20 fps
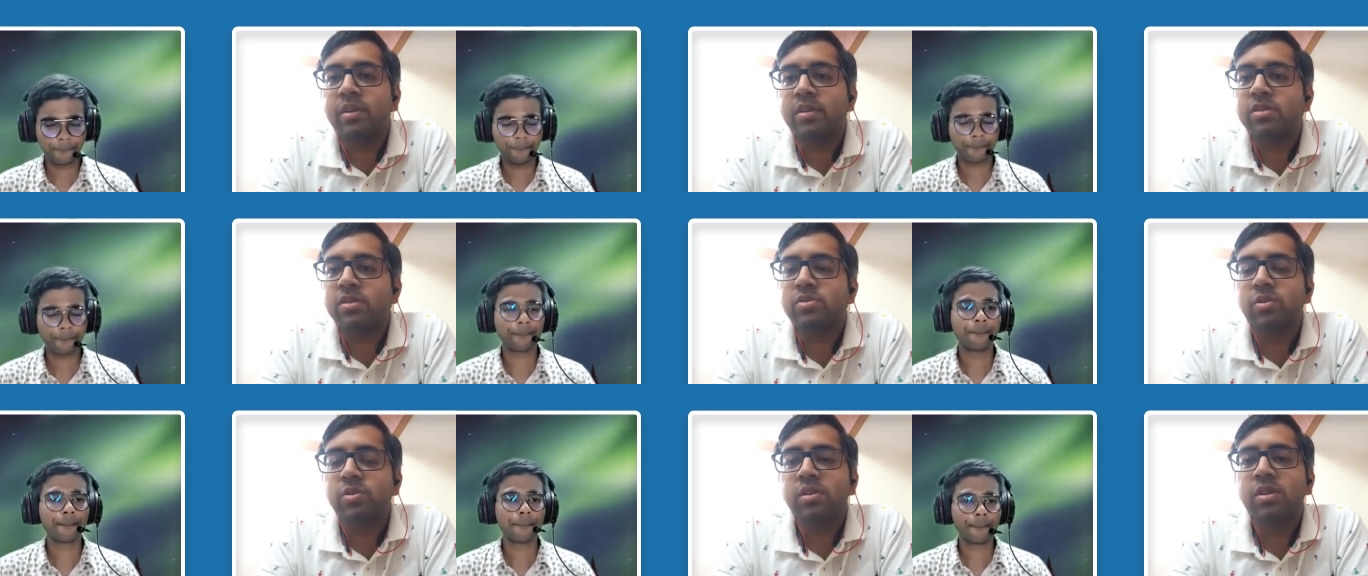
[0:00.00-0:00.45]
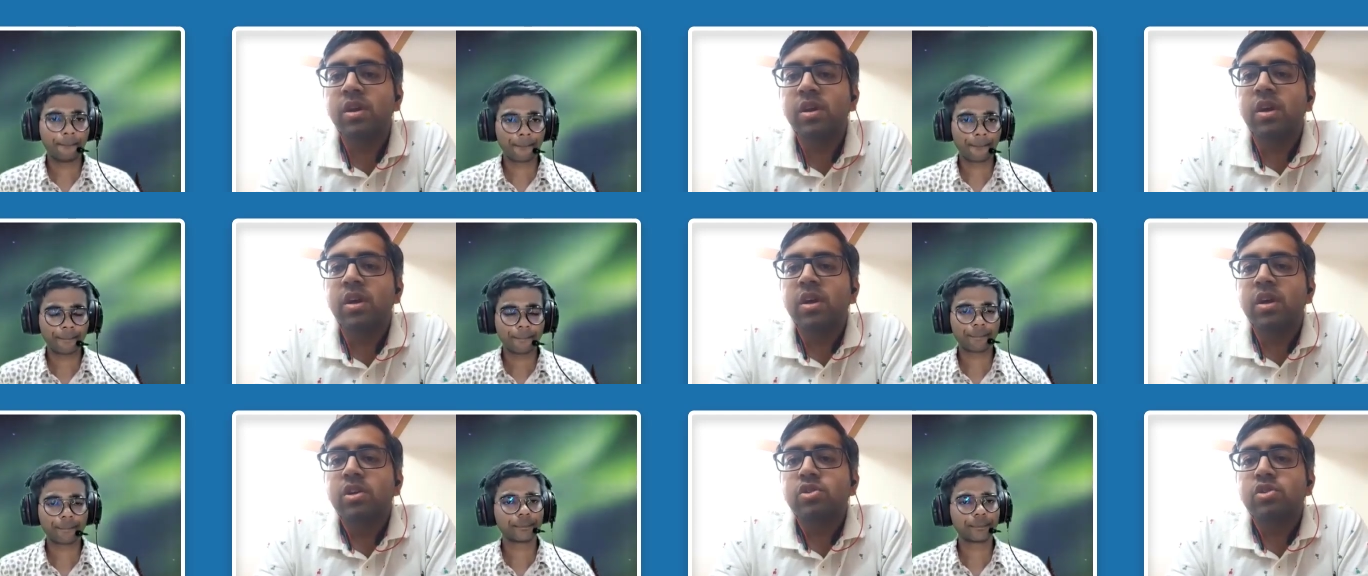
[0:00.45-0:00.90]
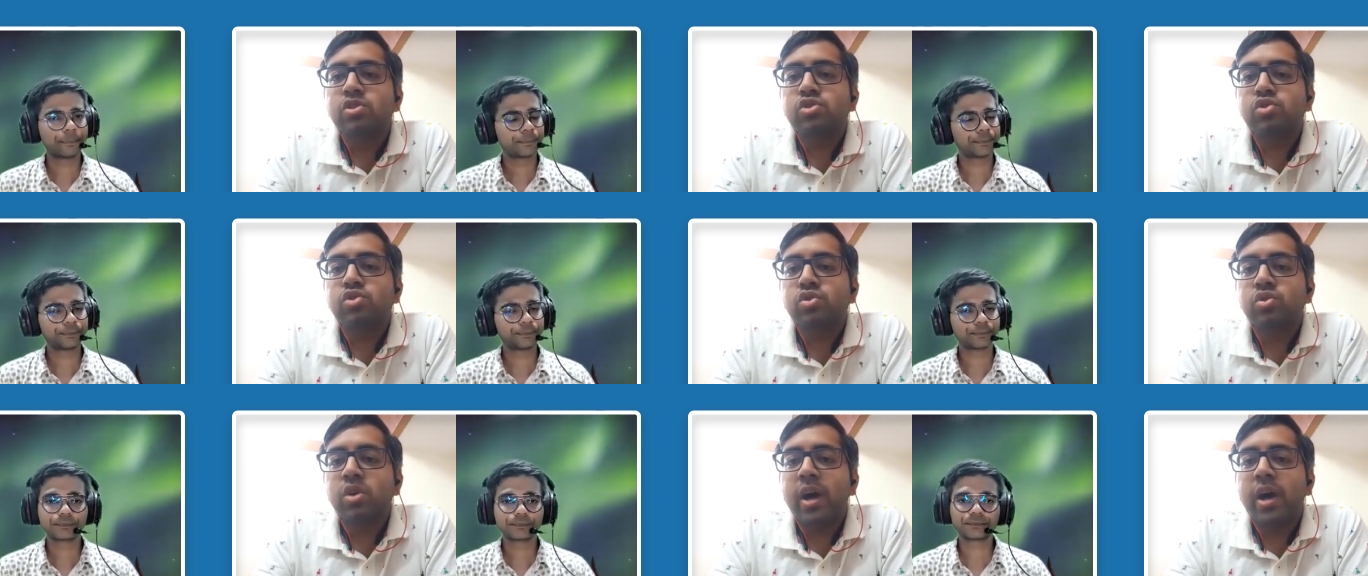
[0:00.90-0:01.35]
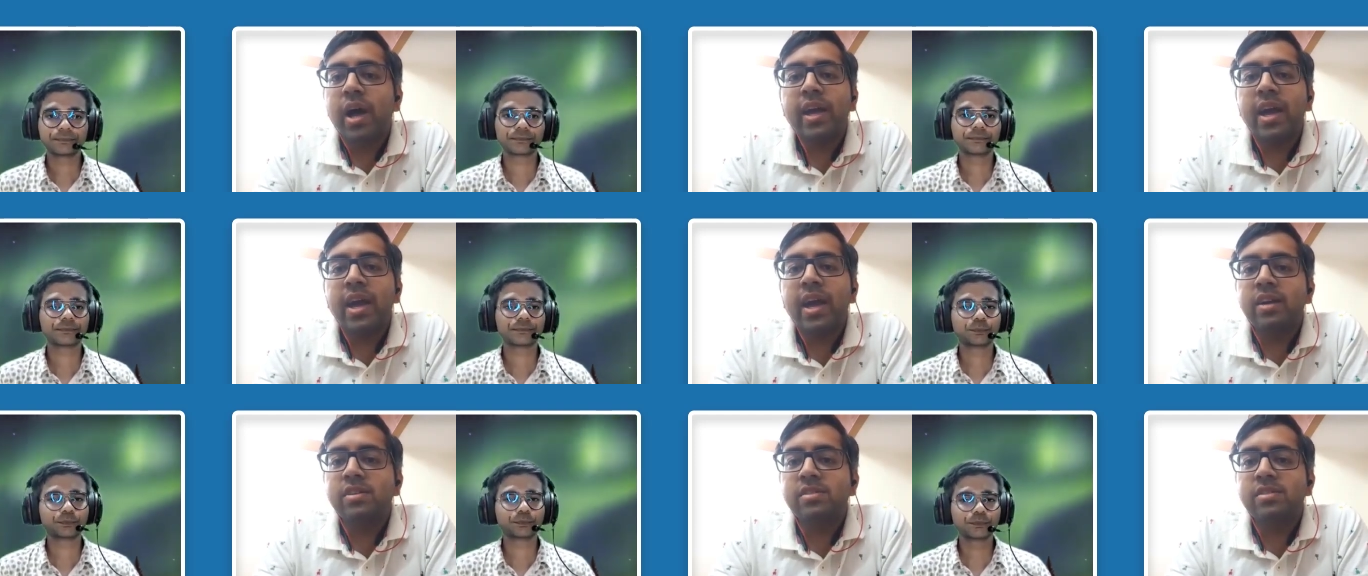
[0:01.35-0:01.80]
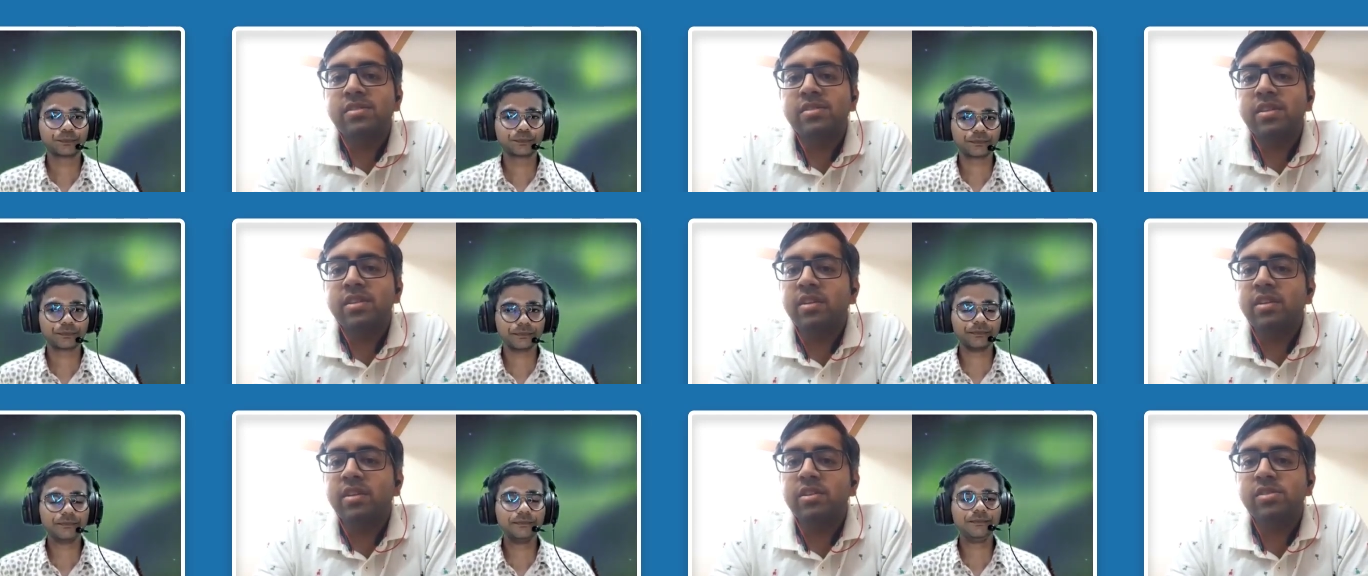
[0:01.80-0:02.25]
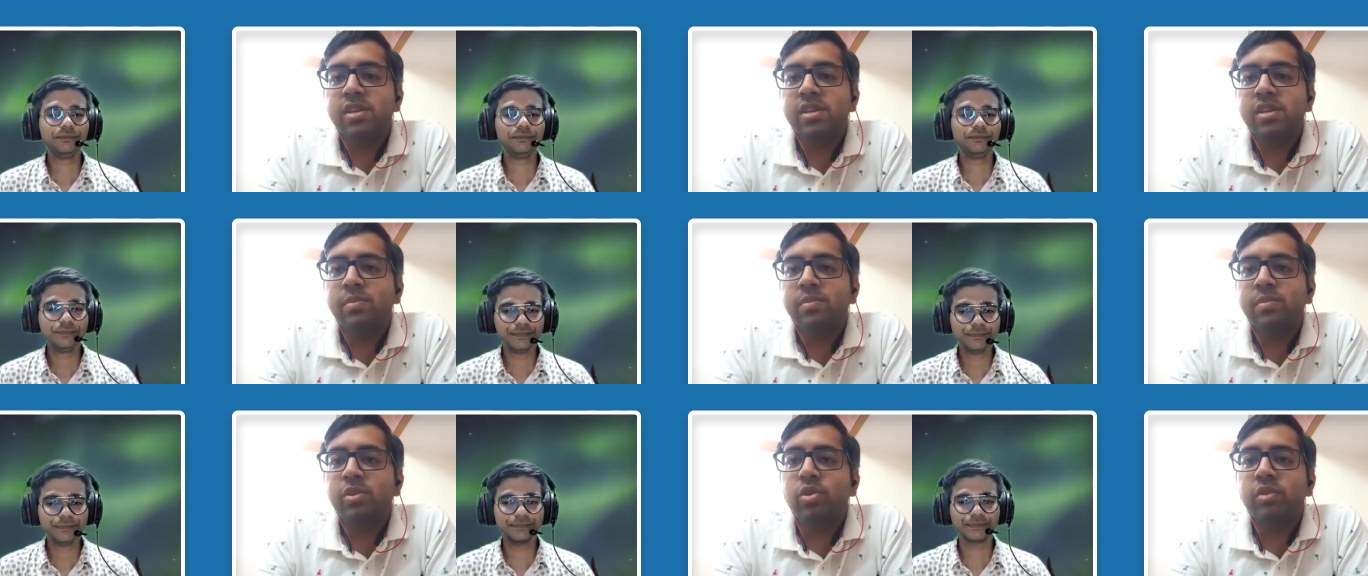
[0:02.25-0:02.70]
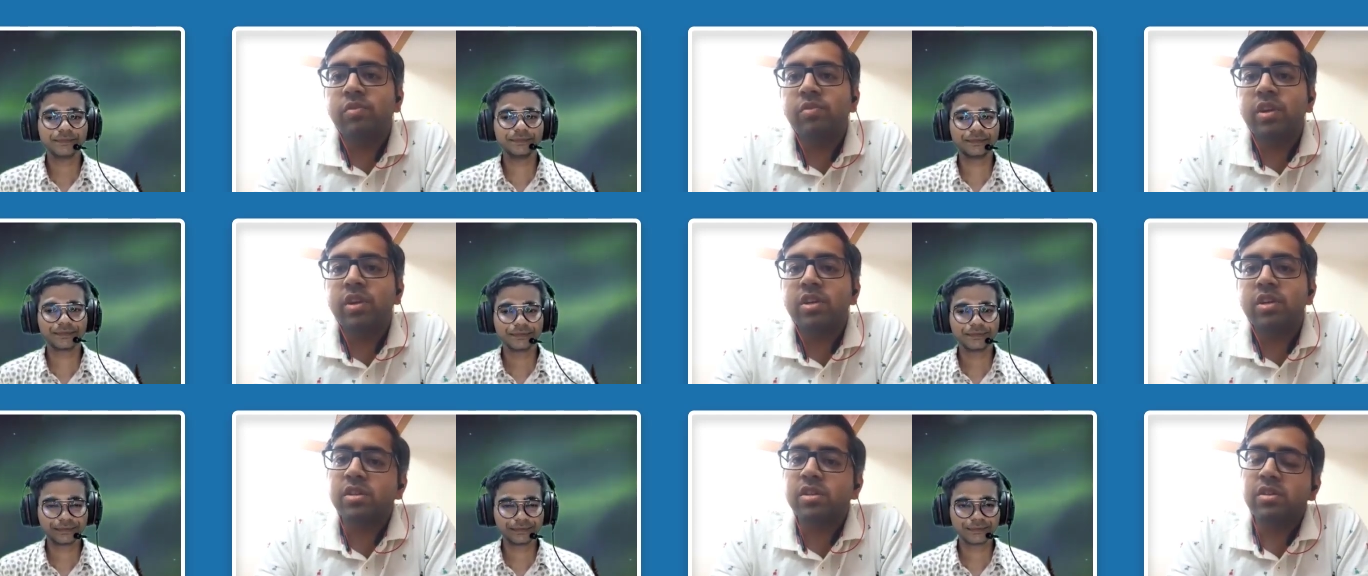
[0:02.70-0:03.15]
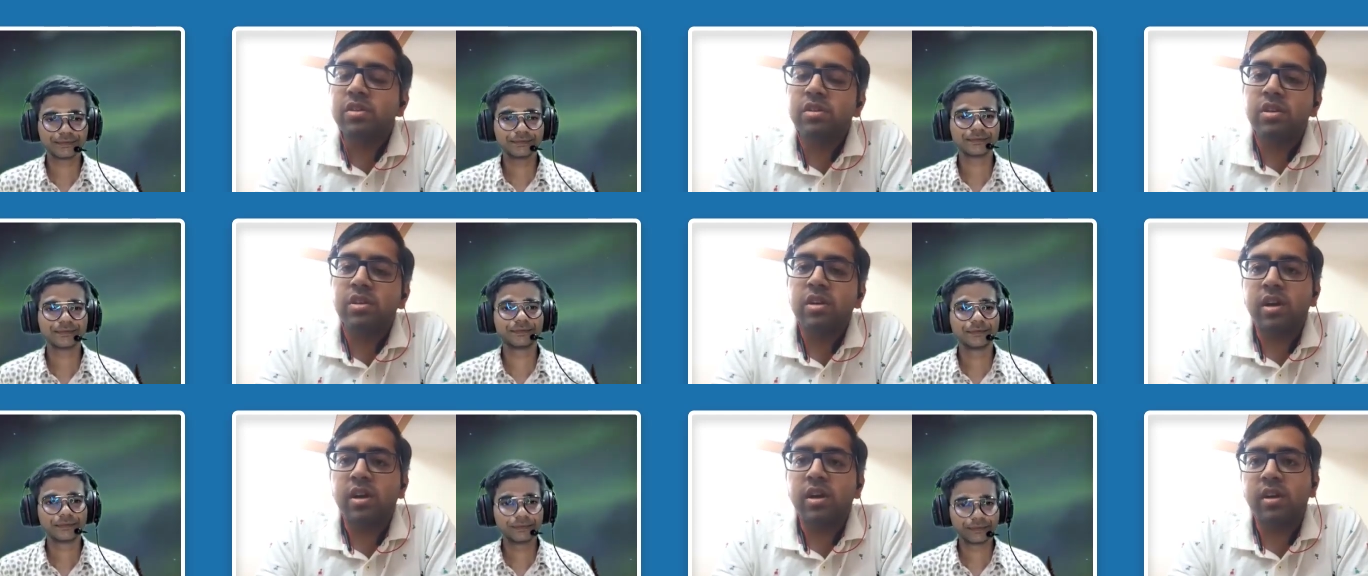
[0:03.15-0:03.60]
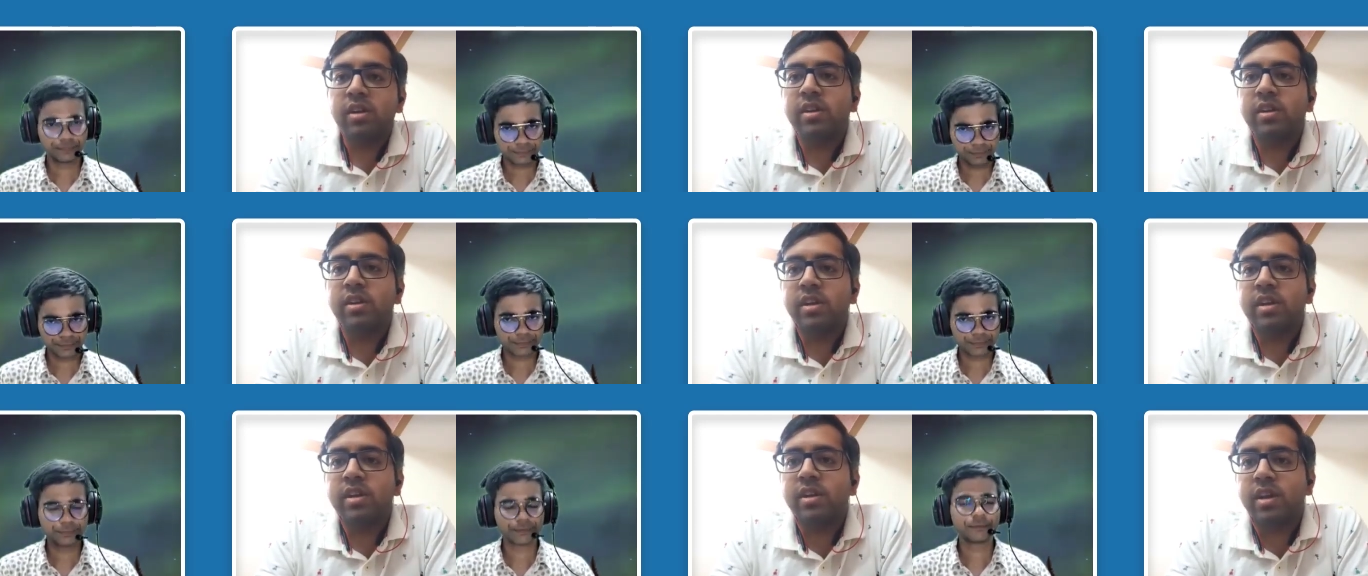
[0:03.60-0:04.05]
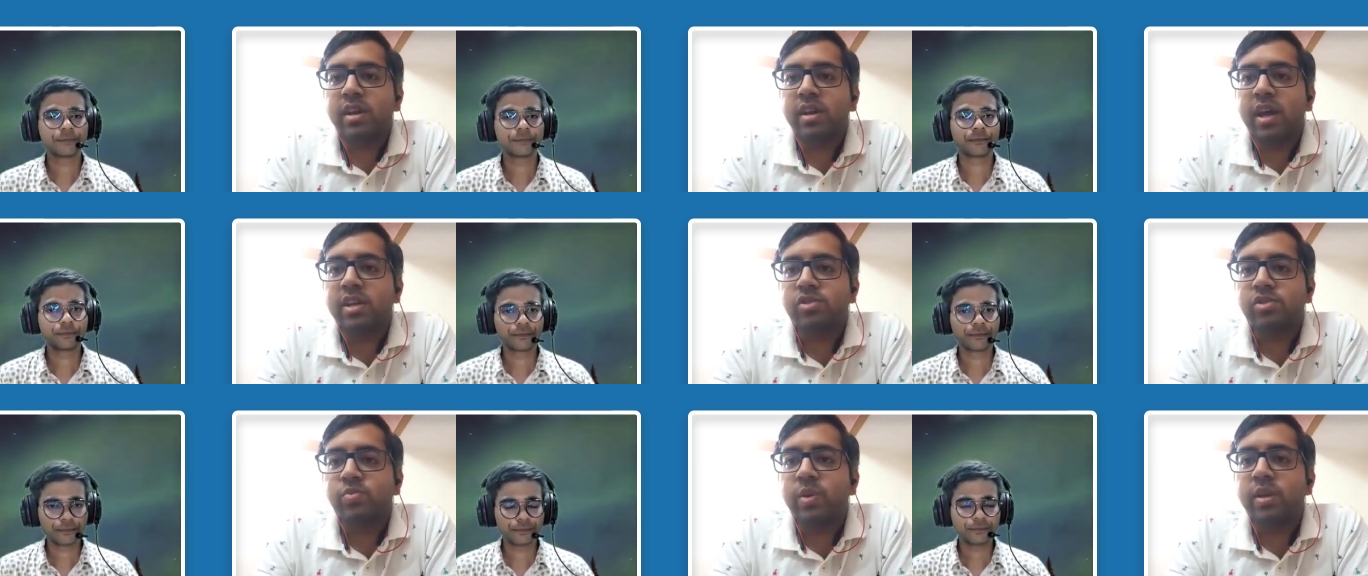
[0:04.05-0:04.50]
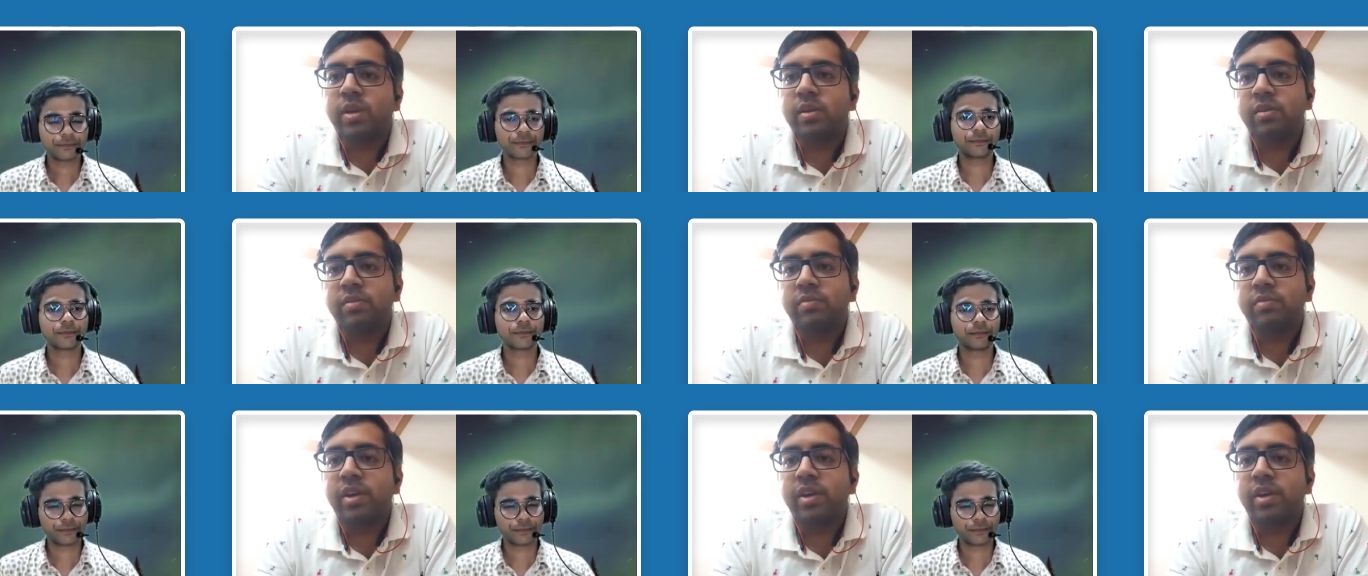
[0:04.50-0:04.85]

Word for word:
Speaker 1: year, and so. On. So, I had seen this AB notification the earlier year as well